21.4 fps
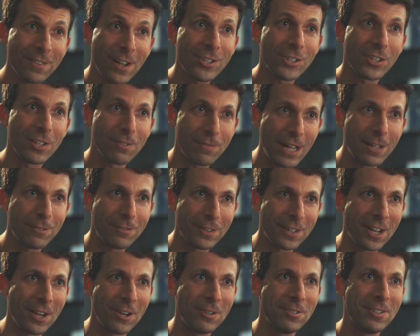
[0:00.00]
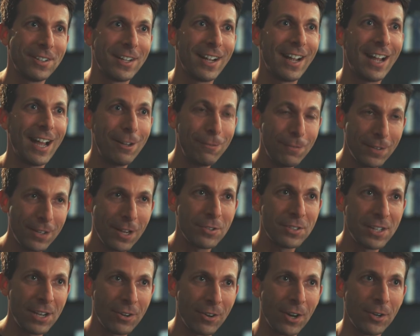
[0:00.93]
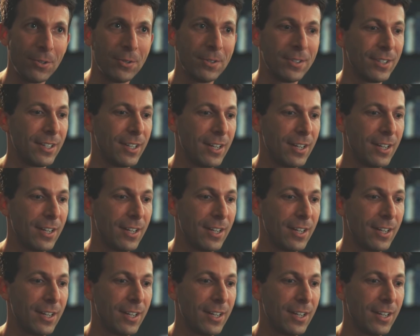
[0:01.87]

version of AlphaGo, AlphaGo Zero,